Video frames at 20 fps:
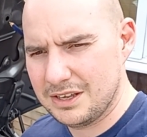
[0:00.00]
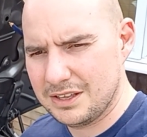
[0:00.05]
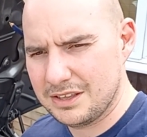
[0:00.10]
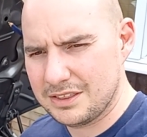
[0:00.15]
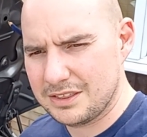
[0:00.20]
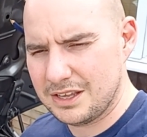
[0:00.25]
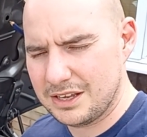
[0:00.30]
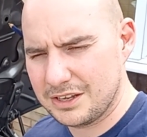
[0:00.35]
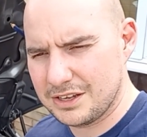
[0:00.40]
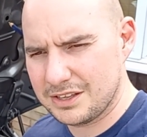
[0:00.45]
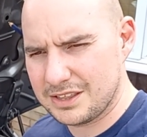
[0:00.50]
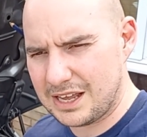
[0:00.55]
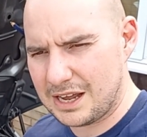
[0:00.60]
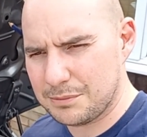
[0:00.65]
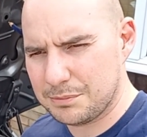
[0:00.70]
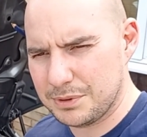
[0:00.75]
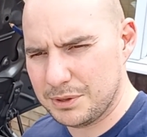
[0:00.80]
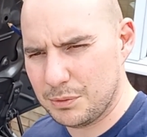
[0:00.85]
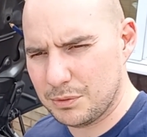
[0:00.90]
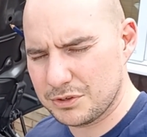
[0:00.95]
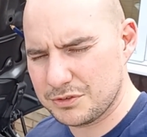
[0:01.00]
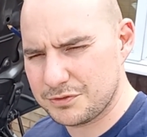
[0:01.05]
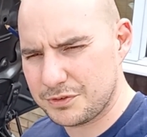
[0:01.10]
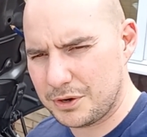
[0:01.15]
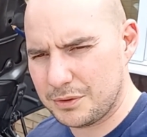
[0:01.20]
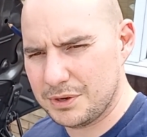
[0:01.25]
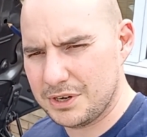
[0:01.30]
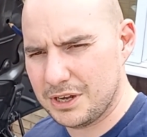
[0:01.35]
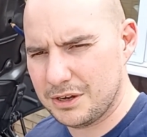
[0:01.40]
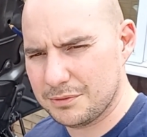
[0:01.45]
then could that be what's
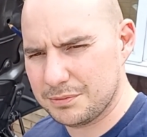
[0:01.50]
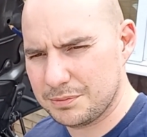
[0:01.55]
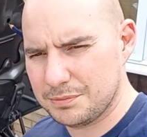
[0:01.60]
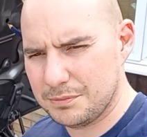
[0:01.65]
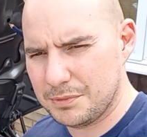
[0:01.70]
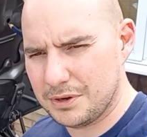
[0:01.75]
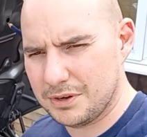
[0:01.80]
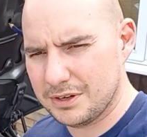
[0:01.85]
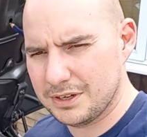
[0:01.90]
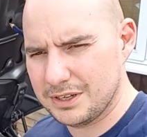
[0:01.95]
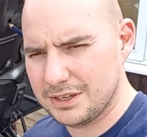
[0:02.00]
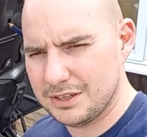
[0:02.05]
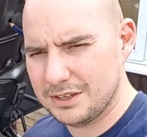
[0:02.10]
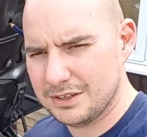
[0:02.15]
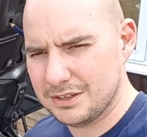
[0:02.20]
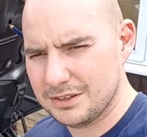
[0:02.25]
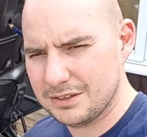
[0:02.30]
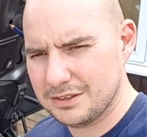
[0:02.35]
throwing up my...